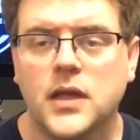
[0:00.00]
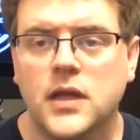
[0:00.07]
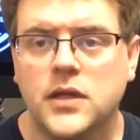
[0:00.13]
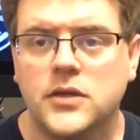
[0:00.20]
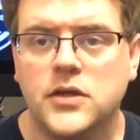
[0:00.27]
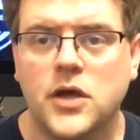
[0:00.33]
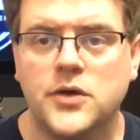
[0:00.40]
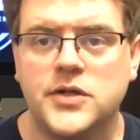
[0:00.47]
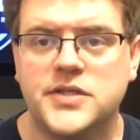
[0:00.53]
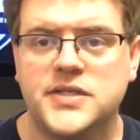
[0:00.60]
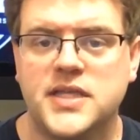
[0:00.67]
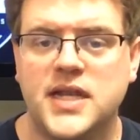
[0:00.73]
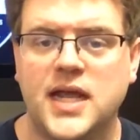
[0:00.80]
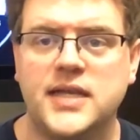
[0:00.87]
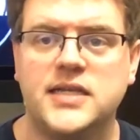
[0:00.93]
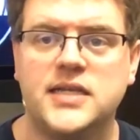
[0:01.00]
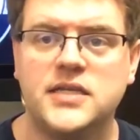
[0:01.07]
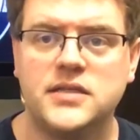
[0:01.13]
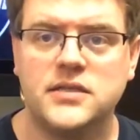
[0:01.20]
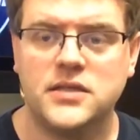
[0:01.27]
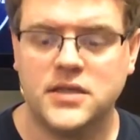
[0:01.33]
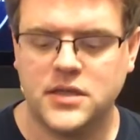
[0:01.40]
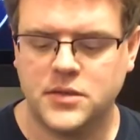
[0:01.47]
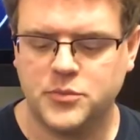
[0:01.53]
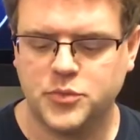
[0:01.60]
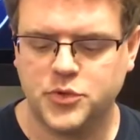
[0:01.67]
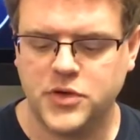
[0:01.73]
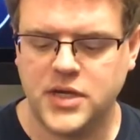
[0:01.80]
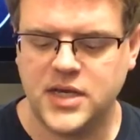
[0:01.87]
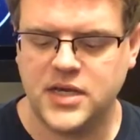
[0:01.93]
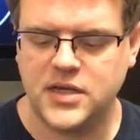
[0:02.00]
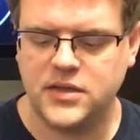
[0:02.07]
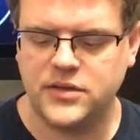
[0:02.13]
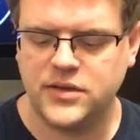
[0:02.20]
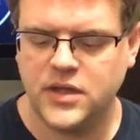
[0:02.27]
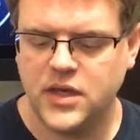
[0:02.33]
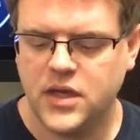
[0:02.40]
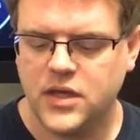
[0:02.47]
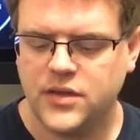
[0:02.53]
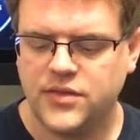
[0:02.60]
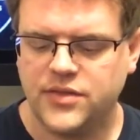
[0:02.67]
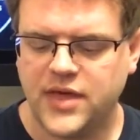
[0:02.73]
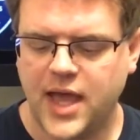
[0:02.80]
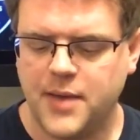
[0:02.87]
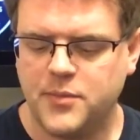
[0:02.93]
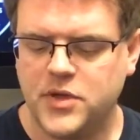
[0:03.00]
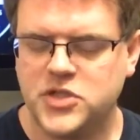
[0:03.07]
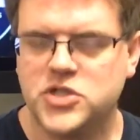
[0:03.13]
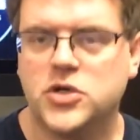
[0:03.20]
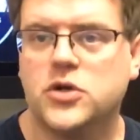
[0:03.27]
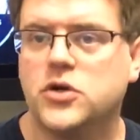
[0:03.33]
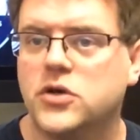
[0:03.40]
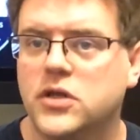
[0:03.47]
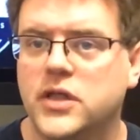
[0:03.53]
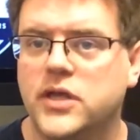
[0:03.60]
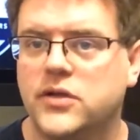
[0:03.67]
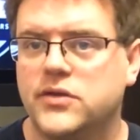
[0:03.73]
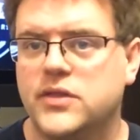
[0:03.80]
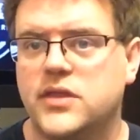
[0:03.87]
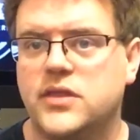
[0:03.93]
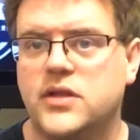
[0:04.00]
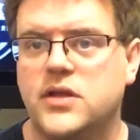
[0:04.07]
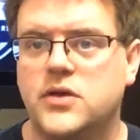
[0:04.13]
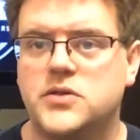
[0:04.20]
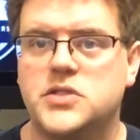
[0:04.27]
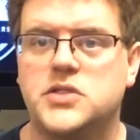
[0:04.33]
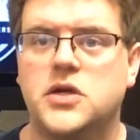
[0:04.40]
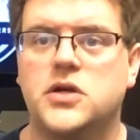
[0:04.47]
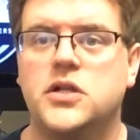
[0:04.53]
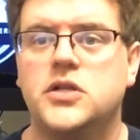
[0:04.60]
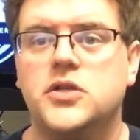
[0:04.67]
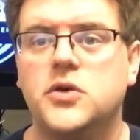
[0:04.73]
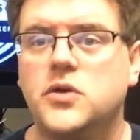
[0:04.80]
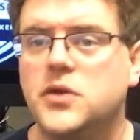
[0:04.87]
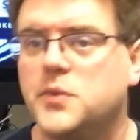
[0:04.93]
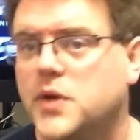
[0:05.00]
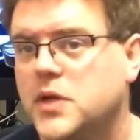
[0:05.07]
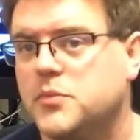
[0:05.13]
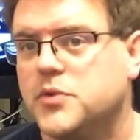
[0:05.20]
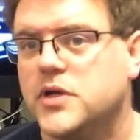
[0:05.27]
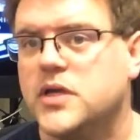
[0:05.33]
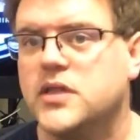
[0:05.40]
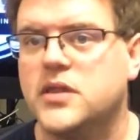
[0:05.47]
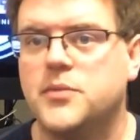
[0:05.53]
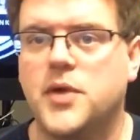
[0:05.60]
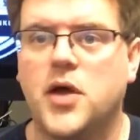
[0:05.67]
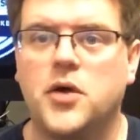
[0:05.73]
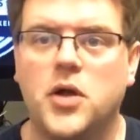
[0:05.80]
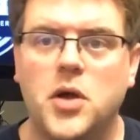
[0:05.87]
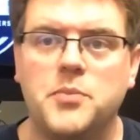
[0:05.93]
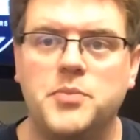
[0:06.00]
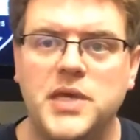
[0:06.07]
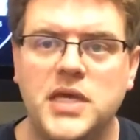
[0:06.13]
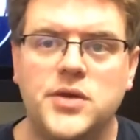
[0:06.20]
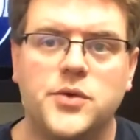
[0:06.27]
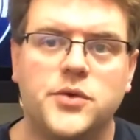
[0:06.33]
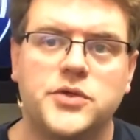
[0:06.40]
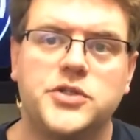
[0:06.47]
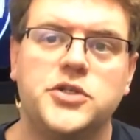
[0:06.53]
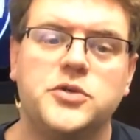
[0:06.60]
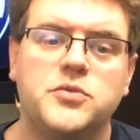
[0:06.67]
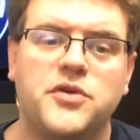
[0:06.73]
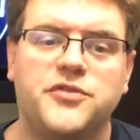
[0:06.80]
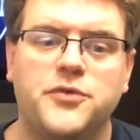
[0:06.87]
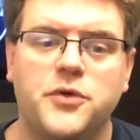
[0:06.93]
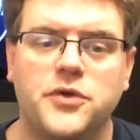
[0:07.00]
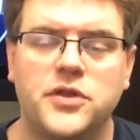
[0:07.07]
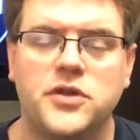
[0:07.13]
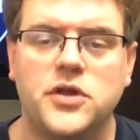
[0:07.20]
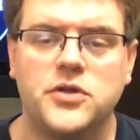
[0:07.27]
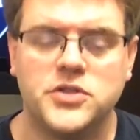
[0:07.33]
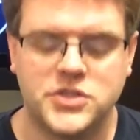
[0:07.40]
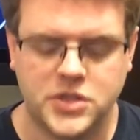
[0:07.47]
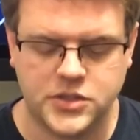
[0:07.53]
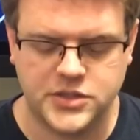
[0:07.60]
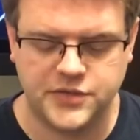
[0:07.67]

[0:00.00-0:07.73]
Notice that I didn't breathe that much earlier than the note started. You only want to breathe about a beat or 2 before the note starts.